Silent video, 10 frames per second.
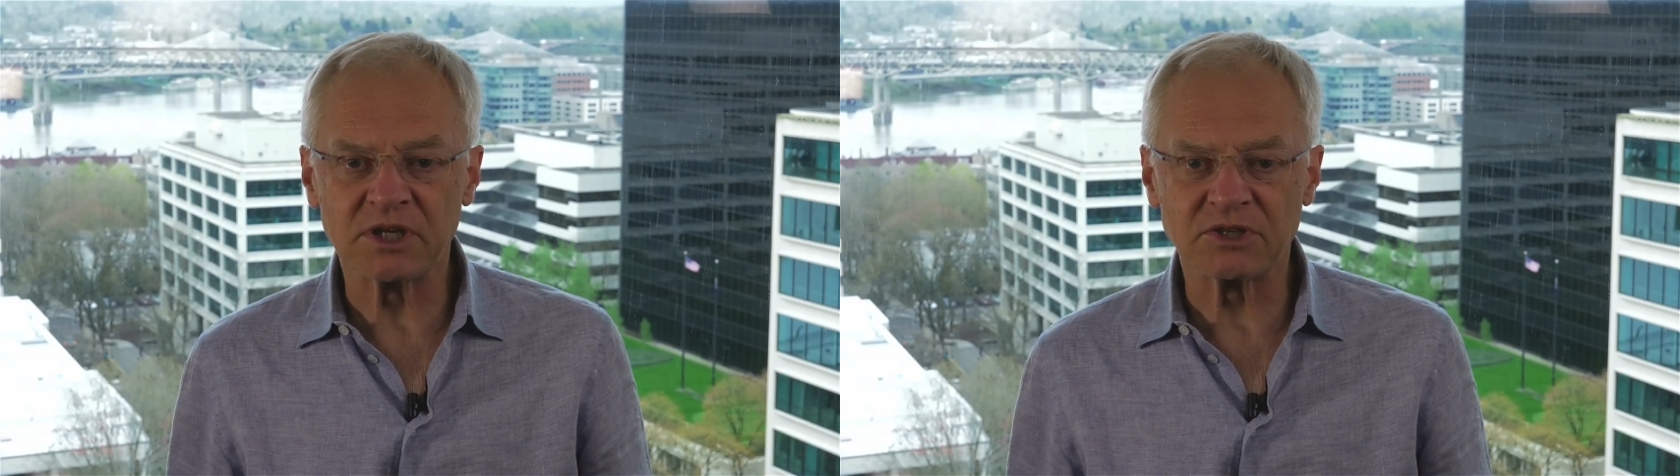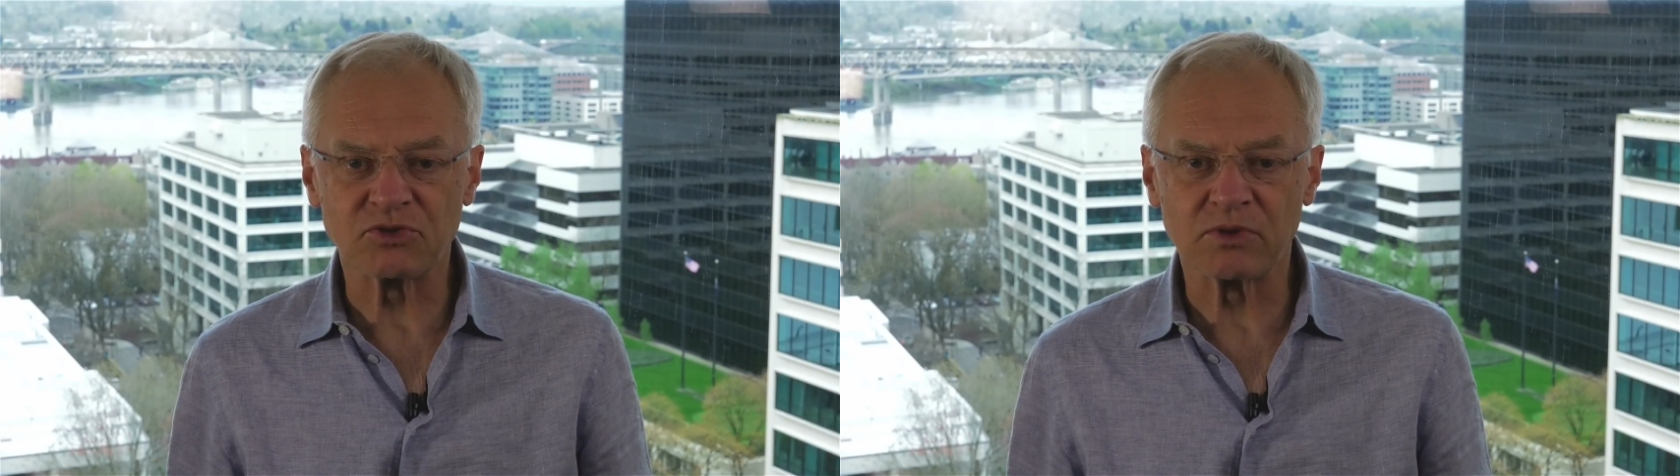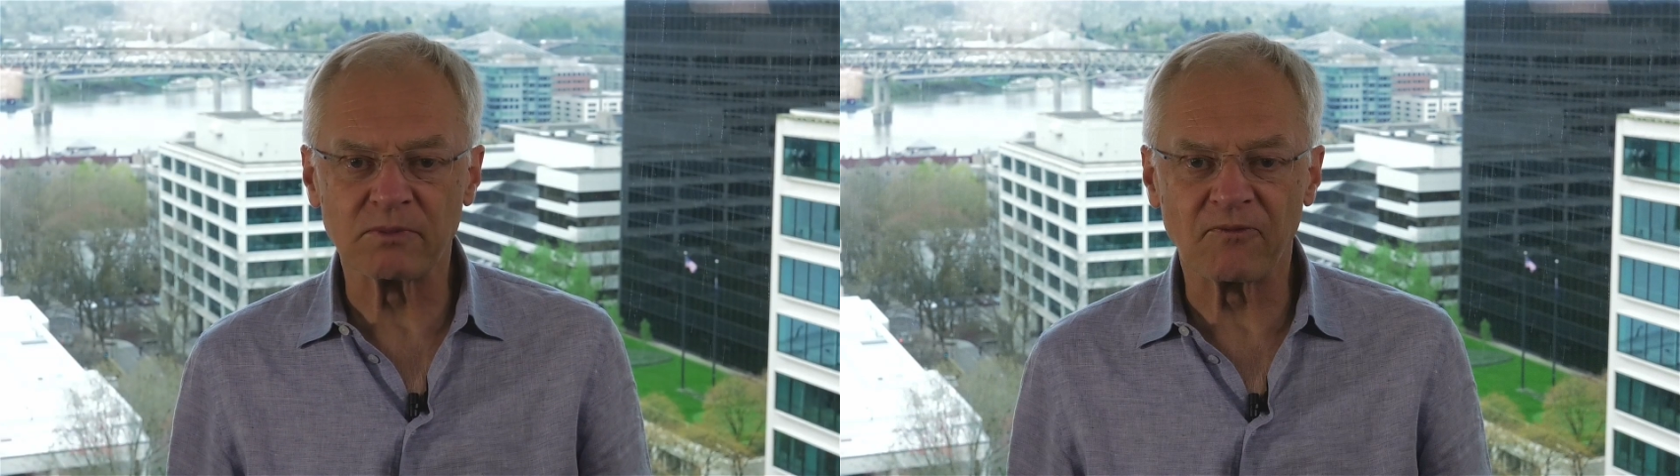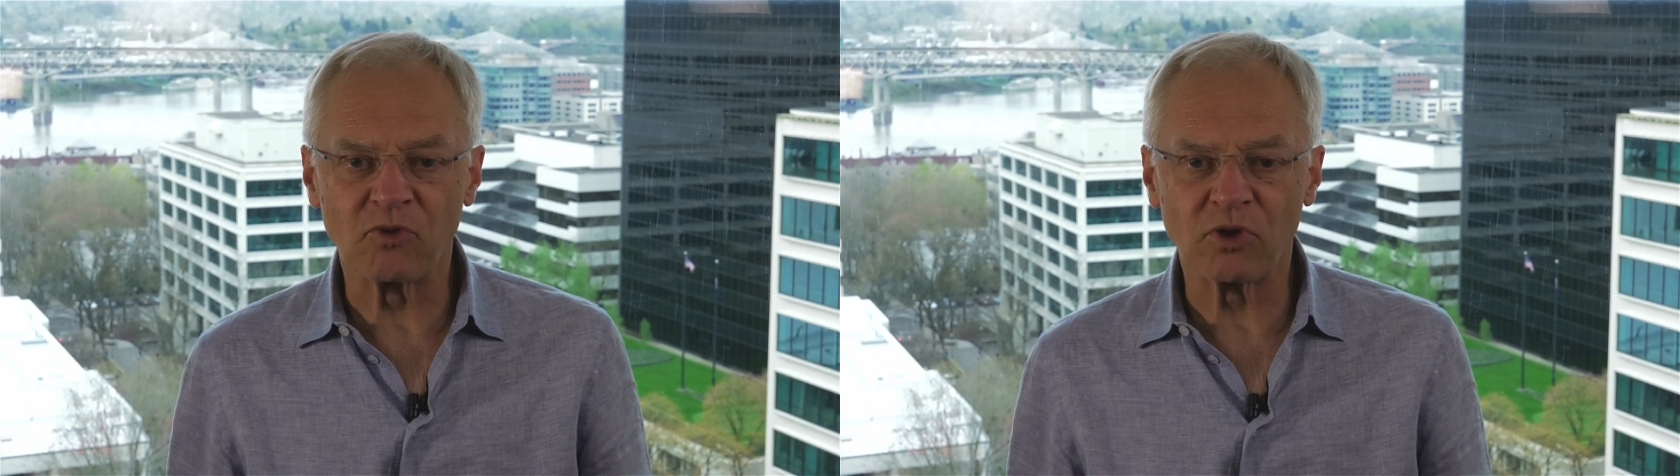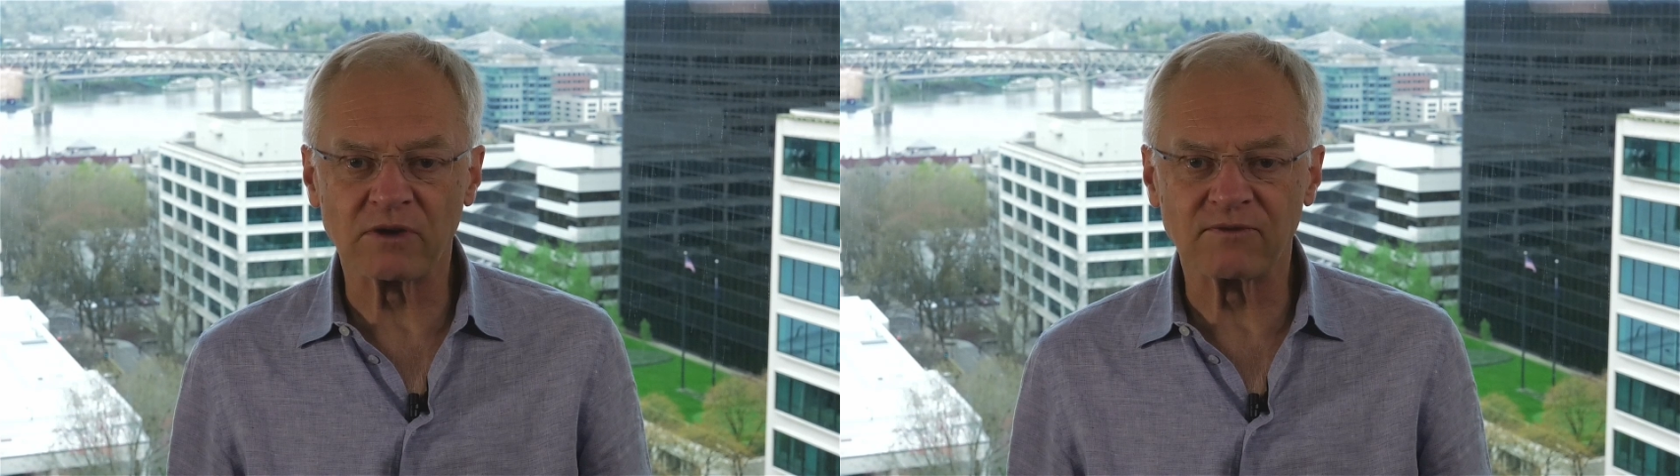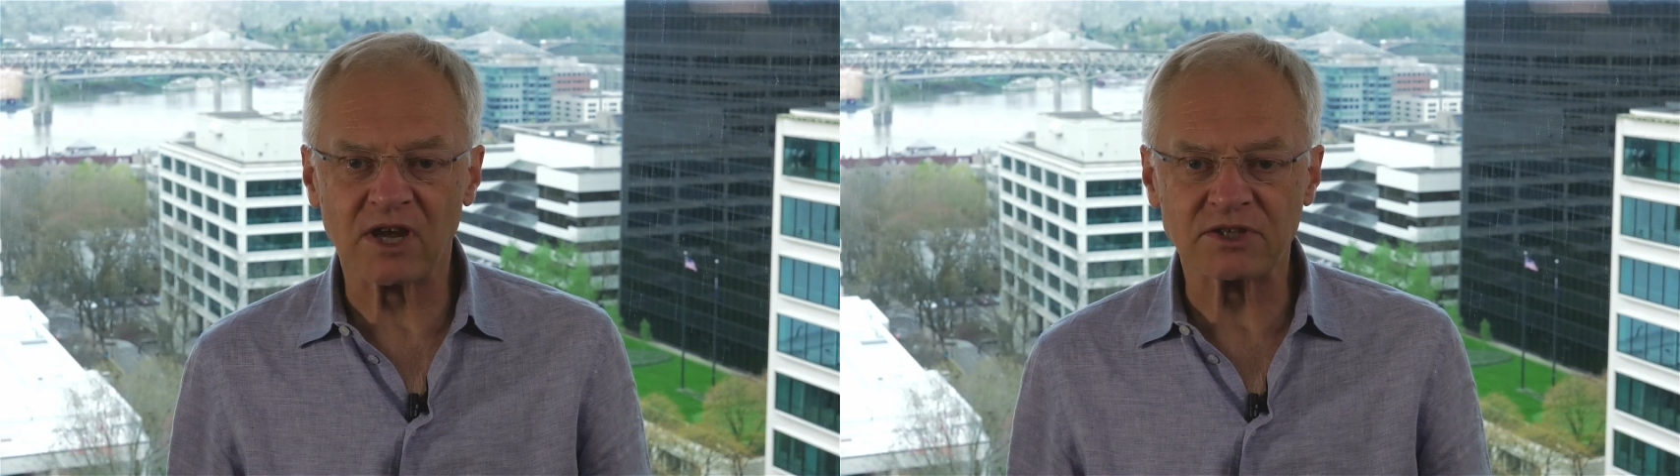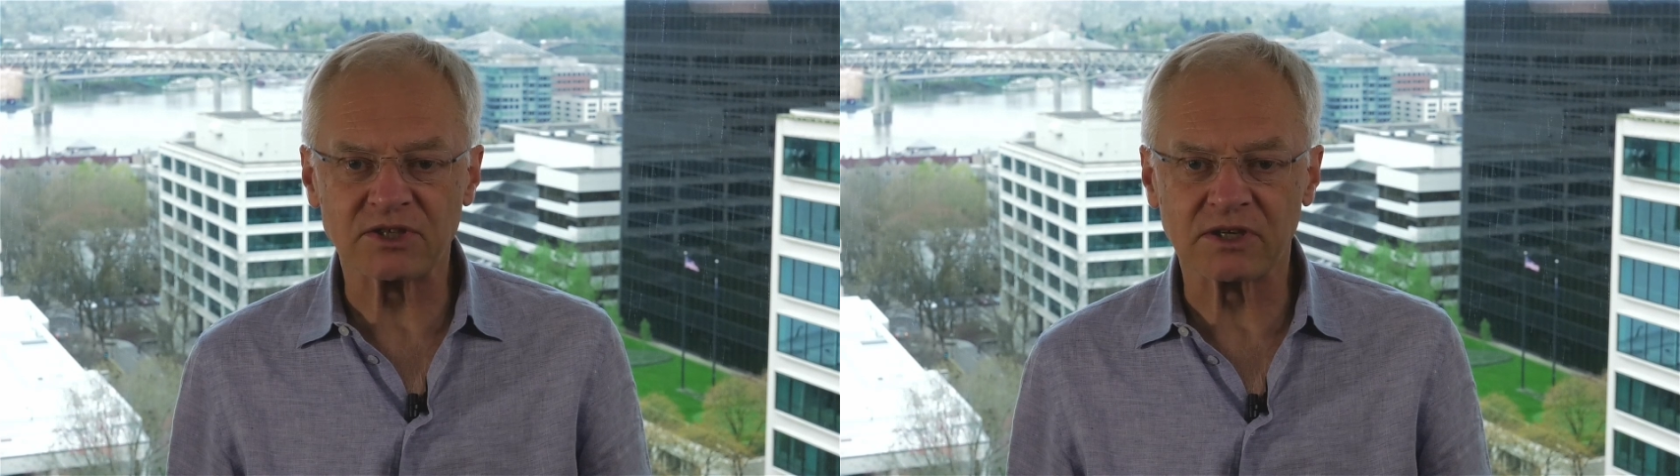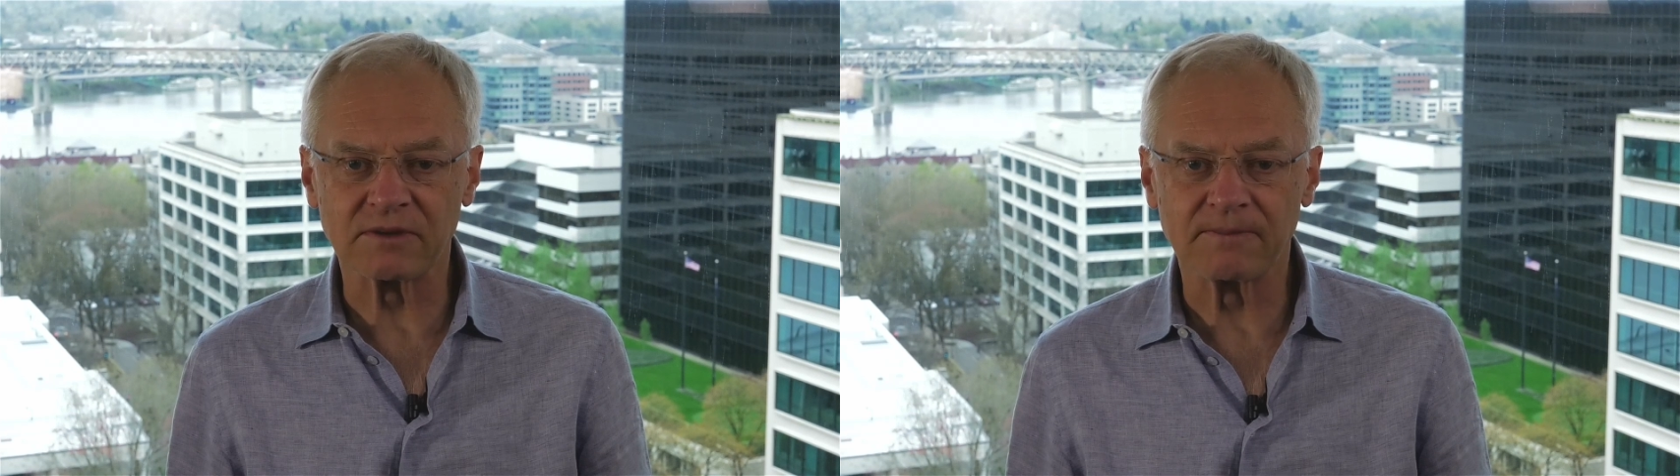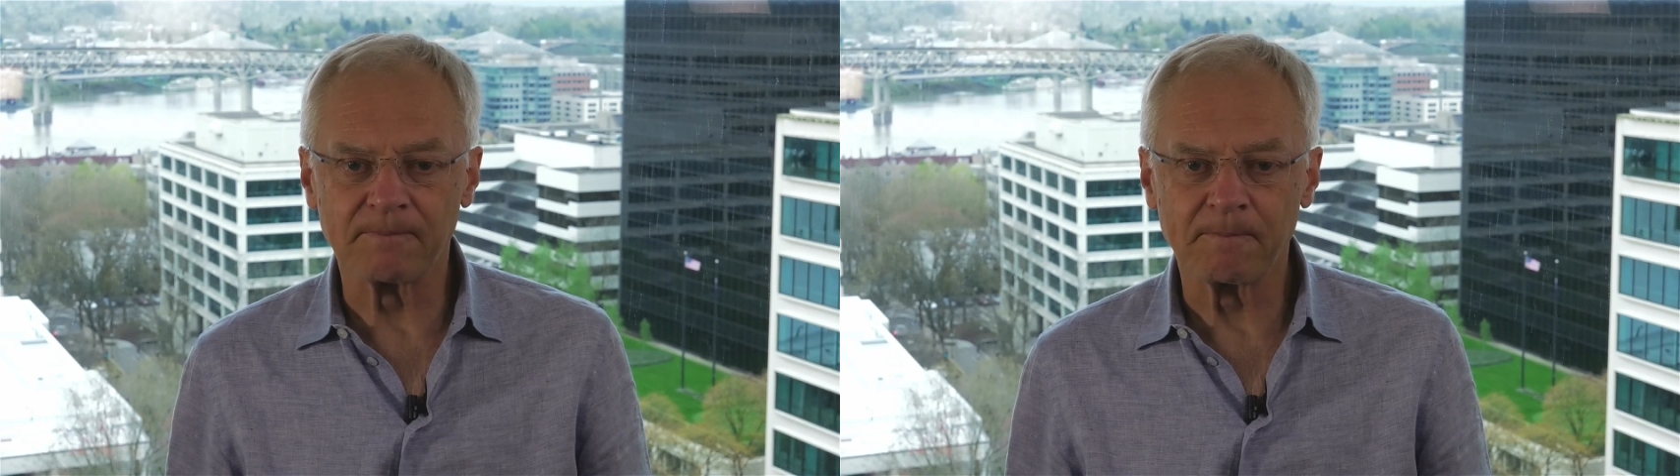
history before investing.